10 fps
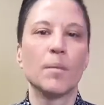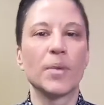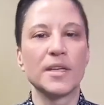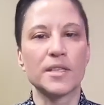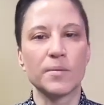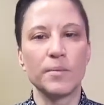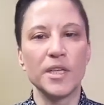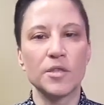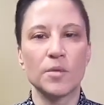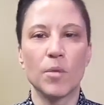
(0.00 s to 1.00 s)
Please
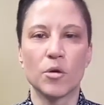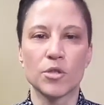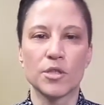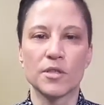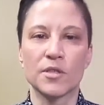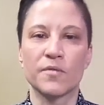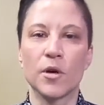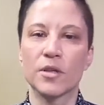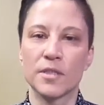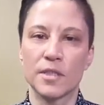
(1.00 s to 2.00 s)
submit your motions for
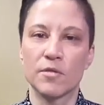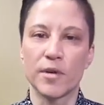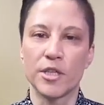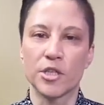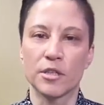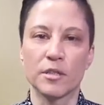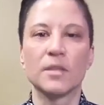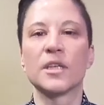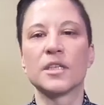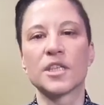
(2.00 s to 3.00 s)
consideration,
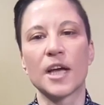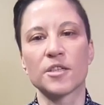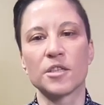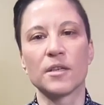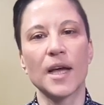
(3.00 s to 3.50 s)
contacting